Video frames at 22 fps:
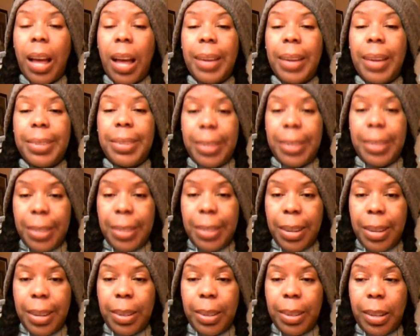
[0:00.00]
I did
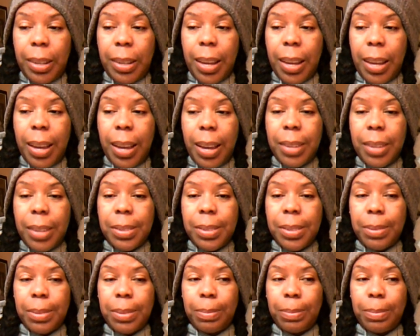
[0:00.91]
take a
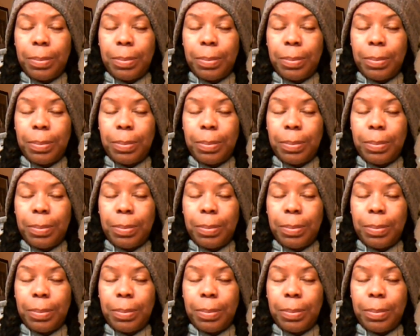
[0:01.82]
class,